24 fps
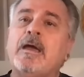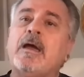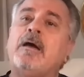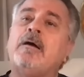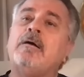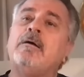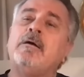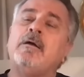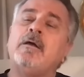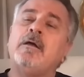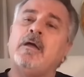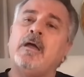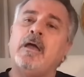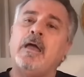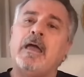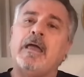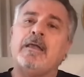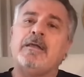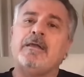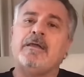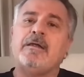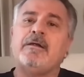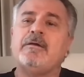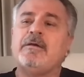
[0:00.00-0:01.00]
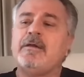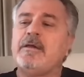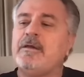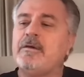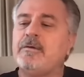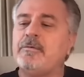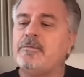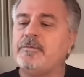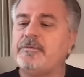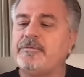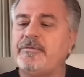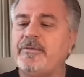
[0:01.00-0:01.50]
Yeah. And here,
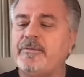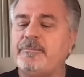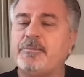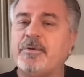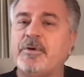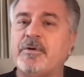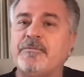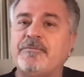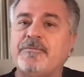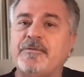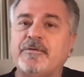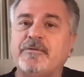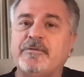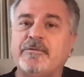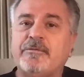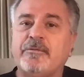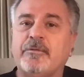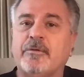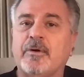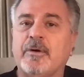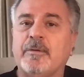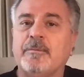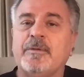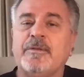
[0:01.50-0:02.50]
here was the perfect storm.